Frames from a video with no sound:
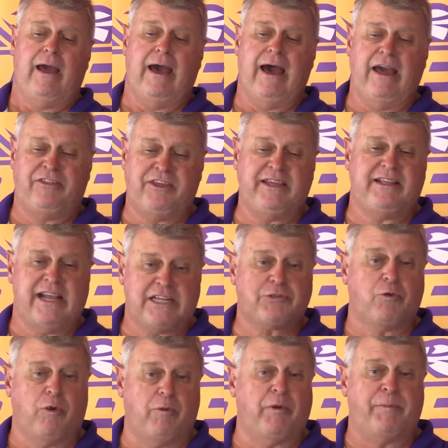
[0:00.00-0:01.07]
I think
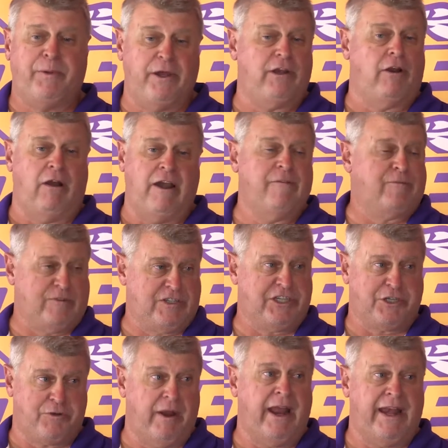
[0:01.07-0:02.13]
that's where we're putting our
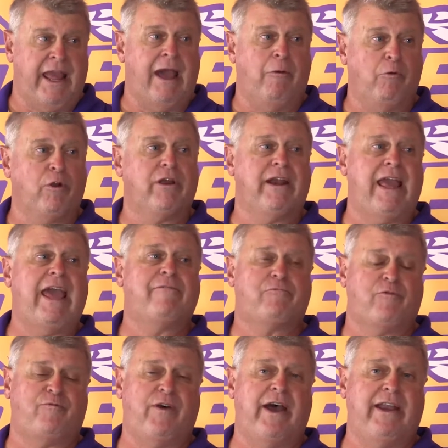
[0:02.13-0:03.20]
emphasis right now. We're going to have
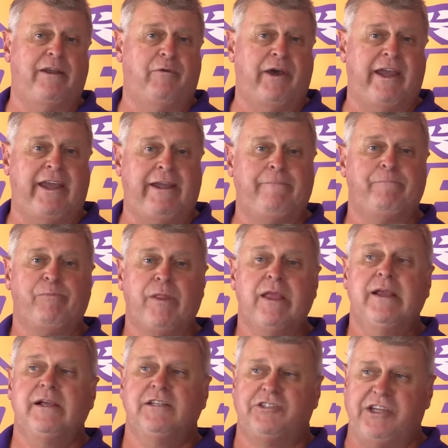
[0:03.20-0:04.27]
to find a way
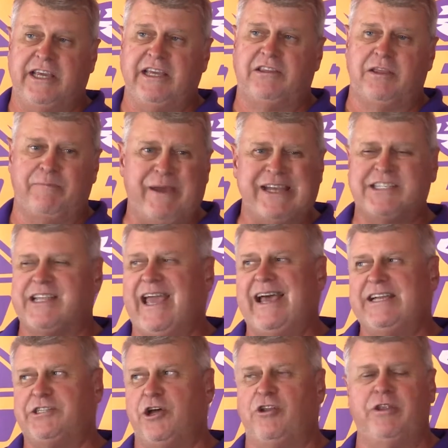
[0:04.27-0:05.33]
to get the best
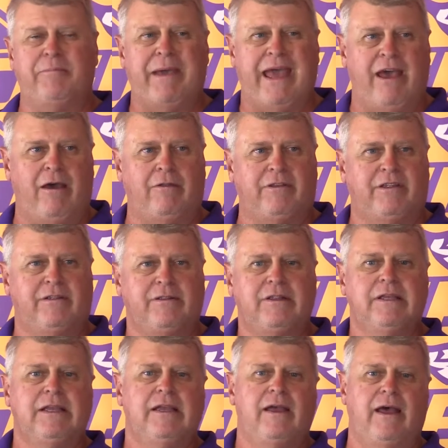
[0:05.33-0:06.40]
guys on the mound,
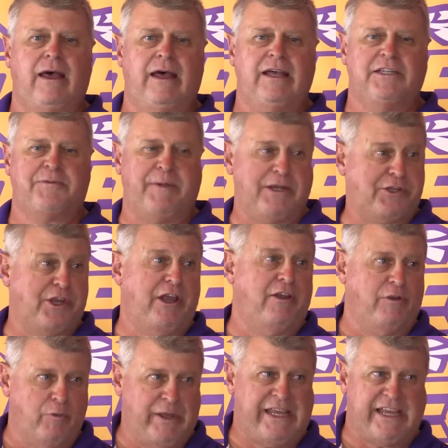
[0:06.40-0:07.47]
especially
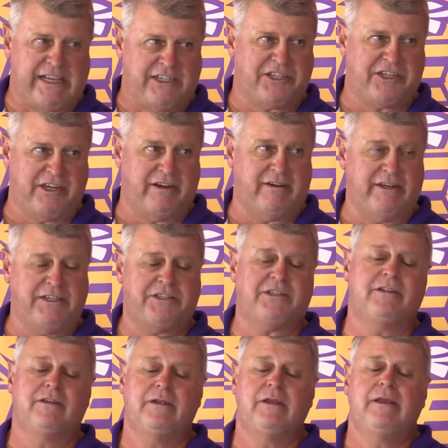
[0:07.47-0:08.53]
on the weekend series,
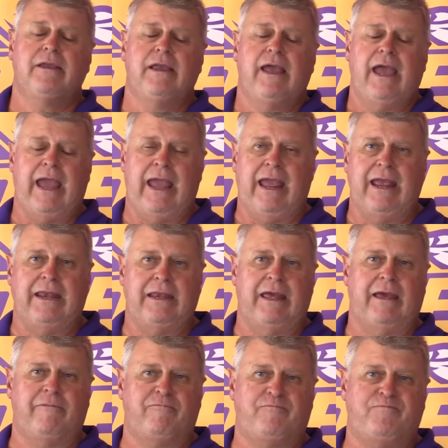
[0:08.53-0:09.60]
and
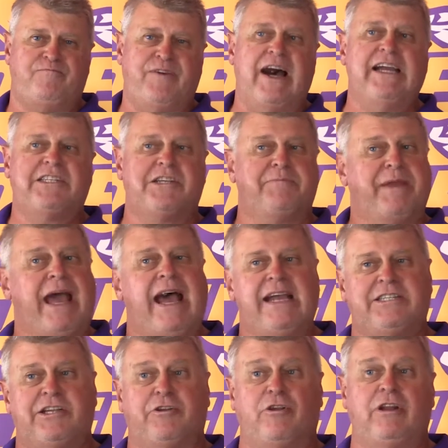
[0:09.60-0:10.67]
find some
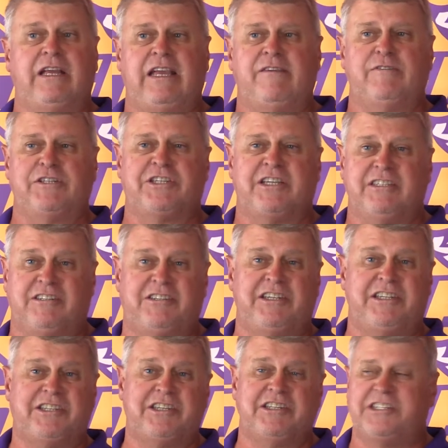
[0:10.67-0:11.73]
guys that are going to give us
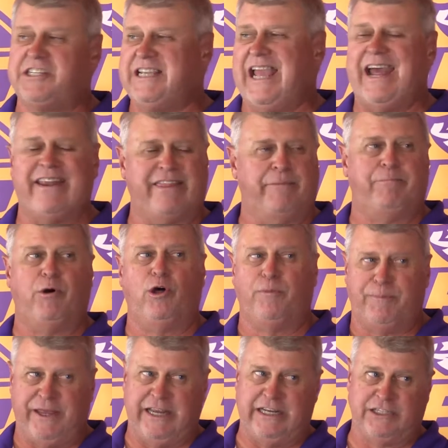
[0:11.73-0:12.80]
consistency out of the
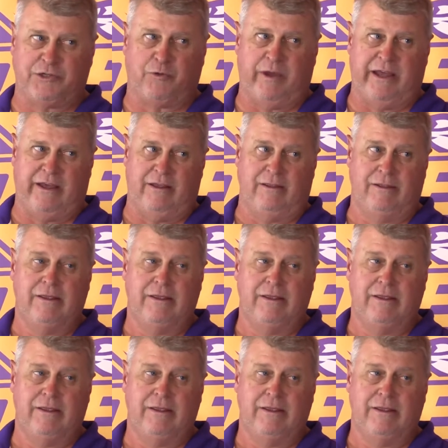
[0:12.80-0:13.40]
bullpen as well.